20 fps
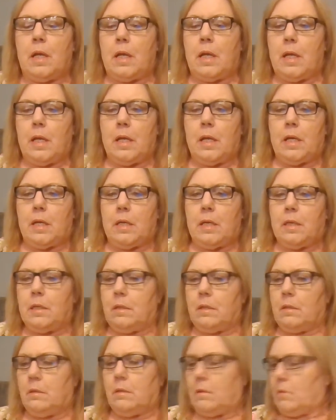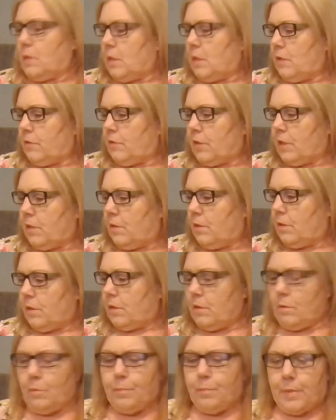And, well, oh, I guess I could
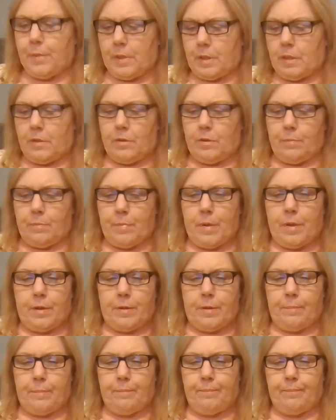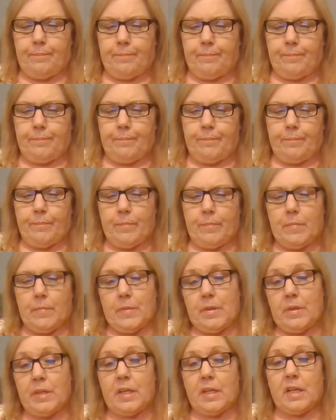have opened it on the bottom,
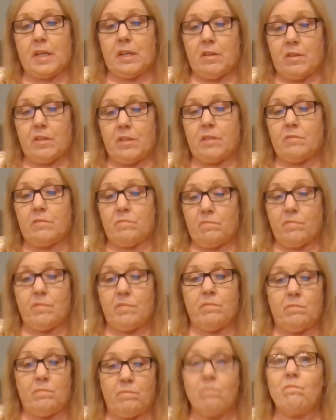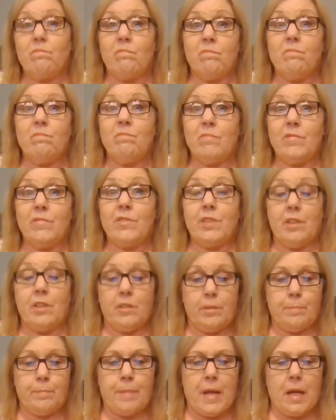and I could have
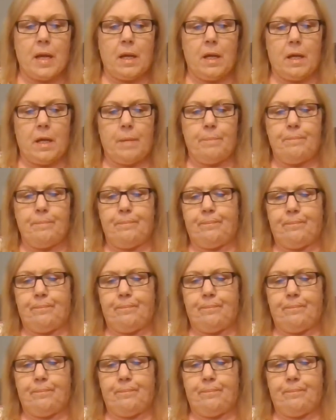sealed it back up.